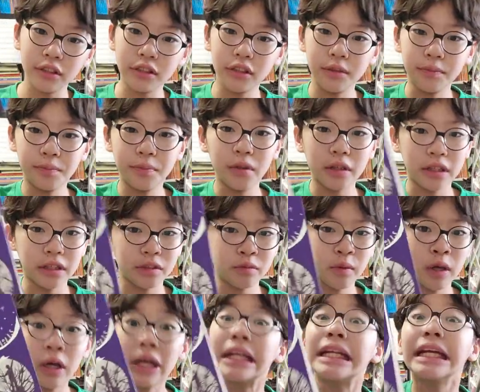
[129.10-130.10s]
to the book as
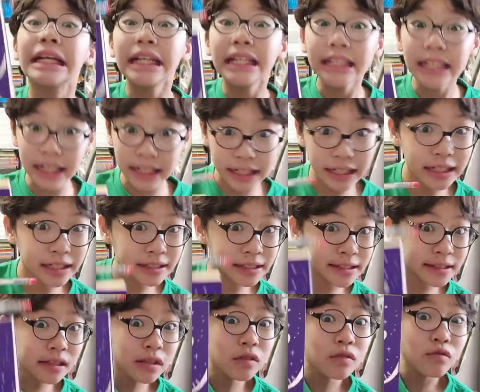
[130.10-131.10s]
well. And he
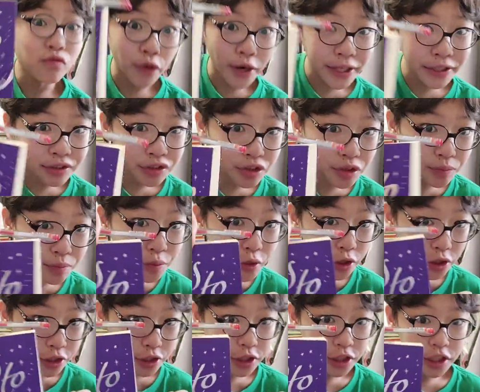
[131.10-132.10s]
still writes the
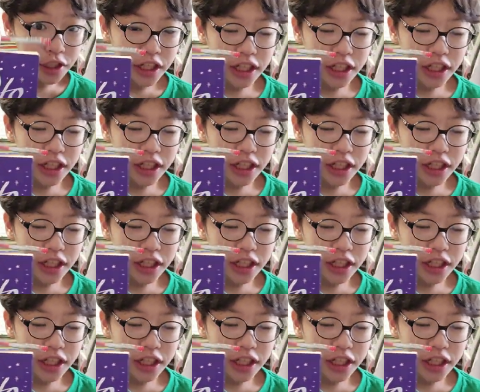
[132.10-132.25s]
book.